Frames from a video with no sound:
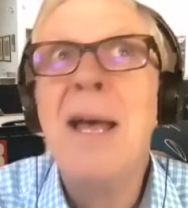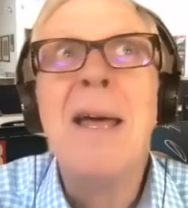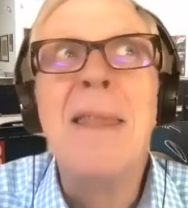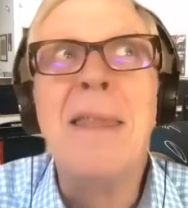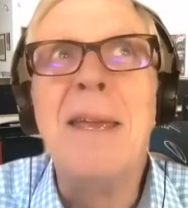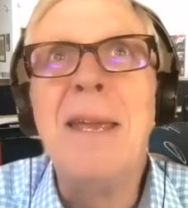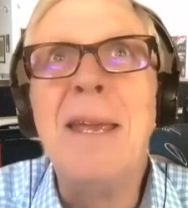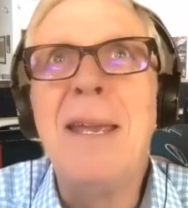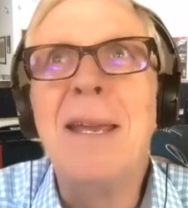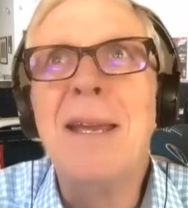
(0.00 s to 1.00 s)

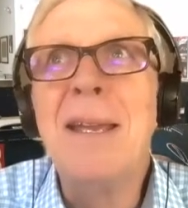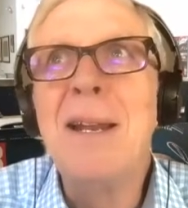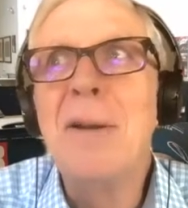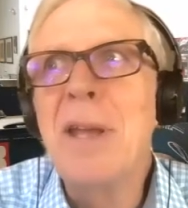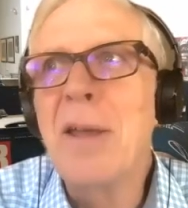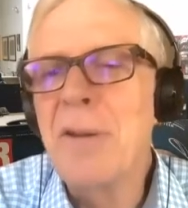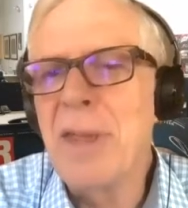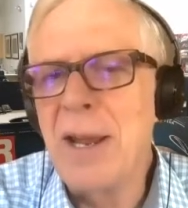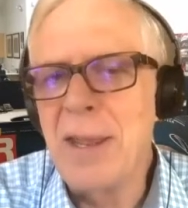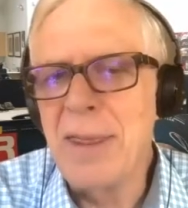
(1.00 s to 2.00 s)
the other
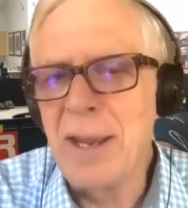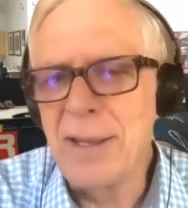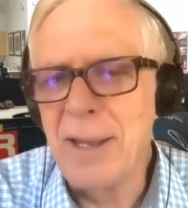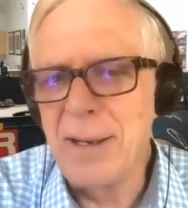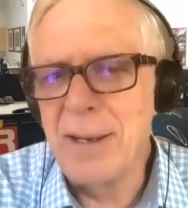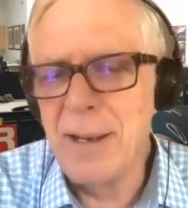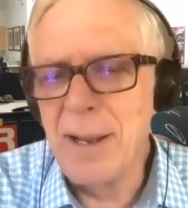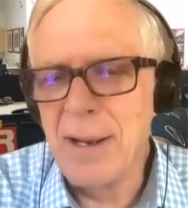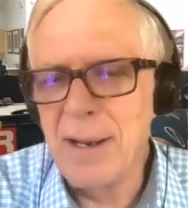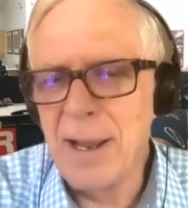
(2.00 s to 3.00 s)
thing I think that
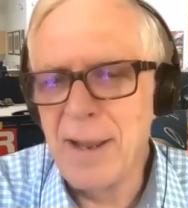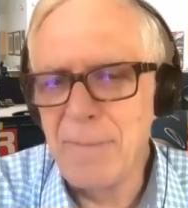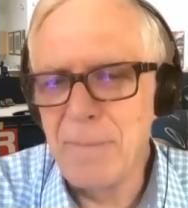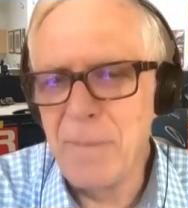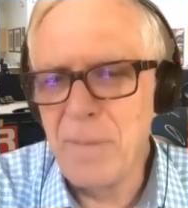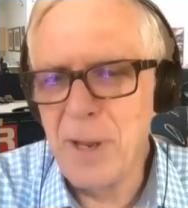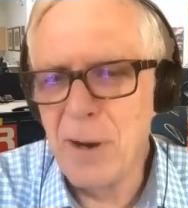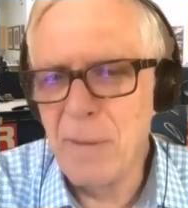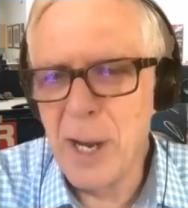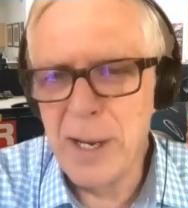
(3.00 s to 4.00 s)
if you
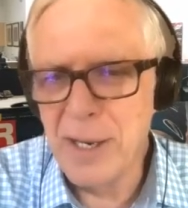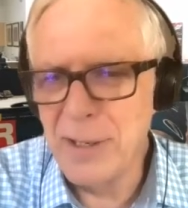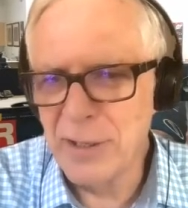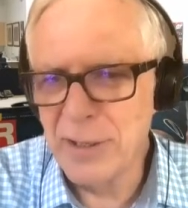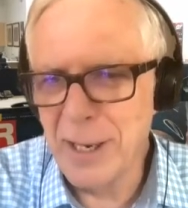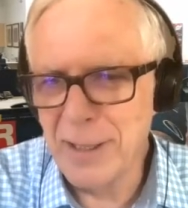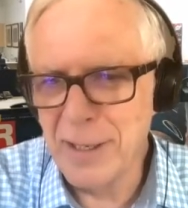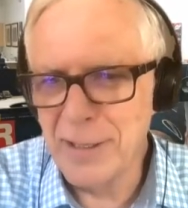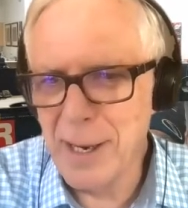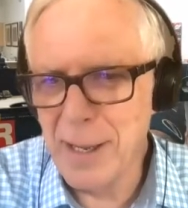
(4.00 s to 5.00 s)
don't mind, I'd just like to
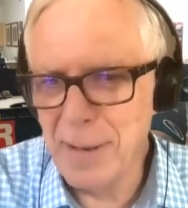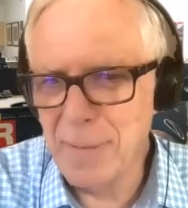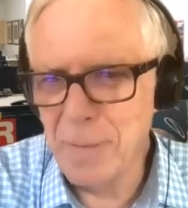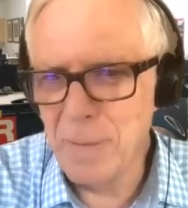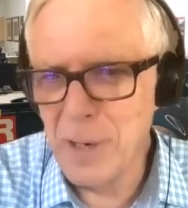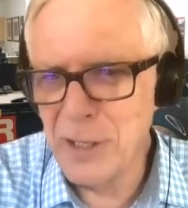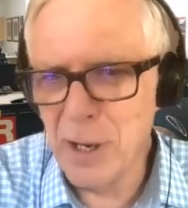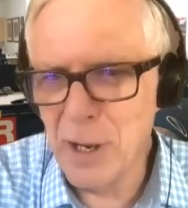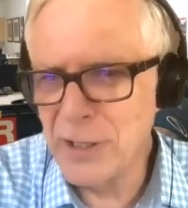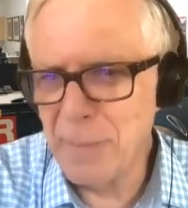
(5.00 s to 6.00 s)
say that we
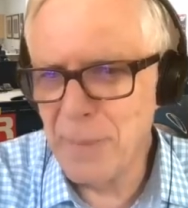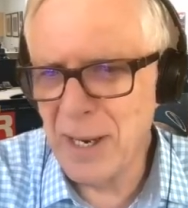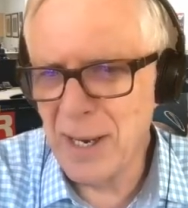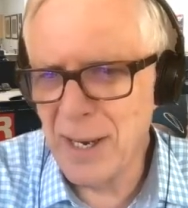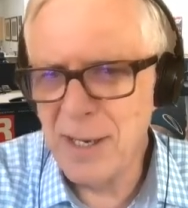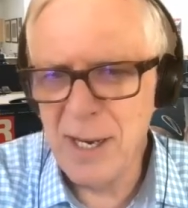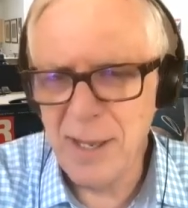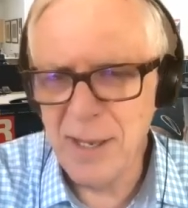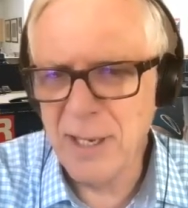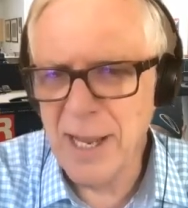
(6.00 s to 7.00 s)
saw something at Indy
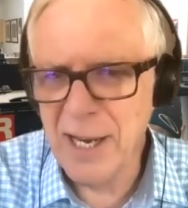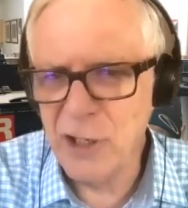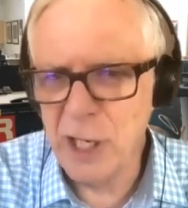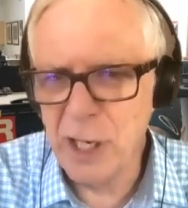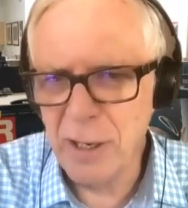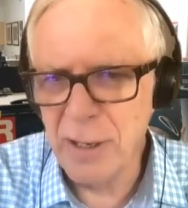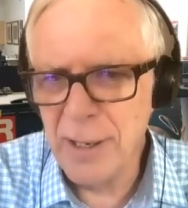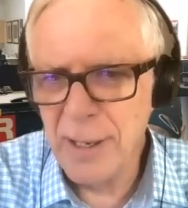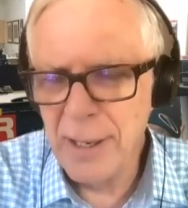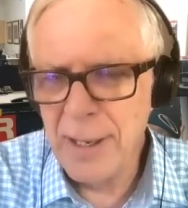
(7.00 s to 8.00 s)
this last year
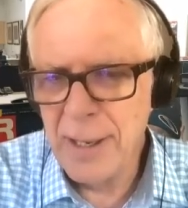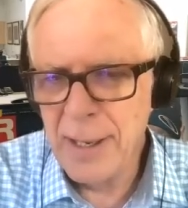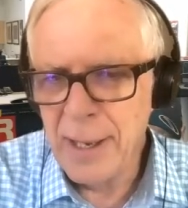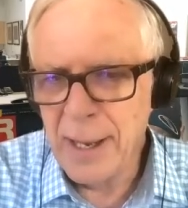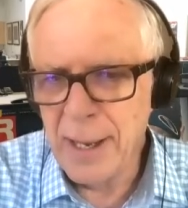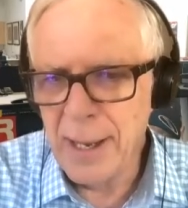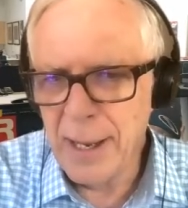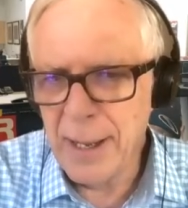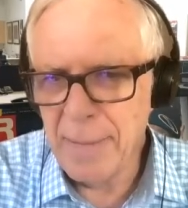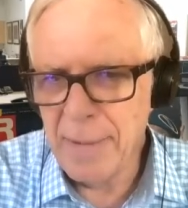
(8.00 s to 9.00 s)

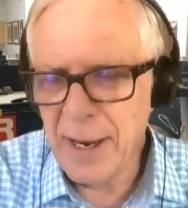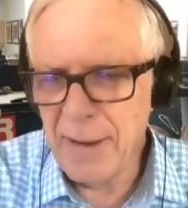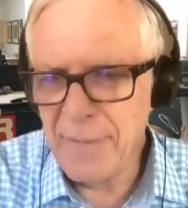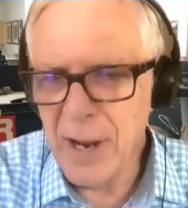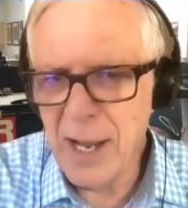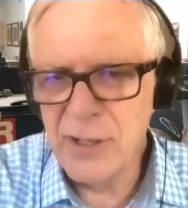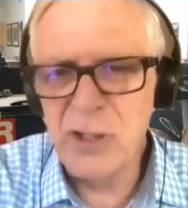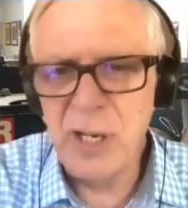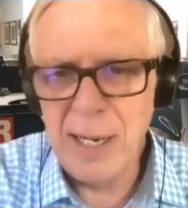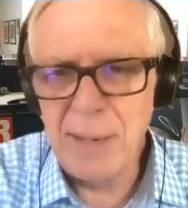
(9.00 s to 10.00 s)
that I've not
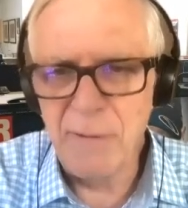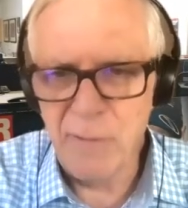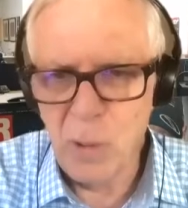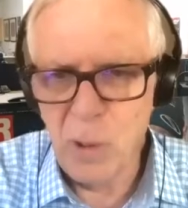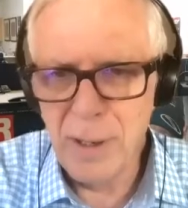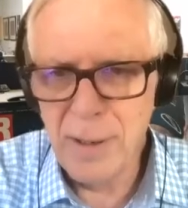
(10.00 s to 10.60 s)
seen before,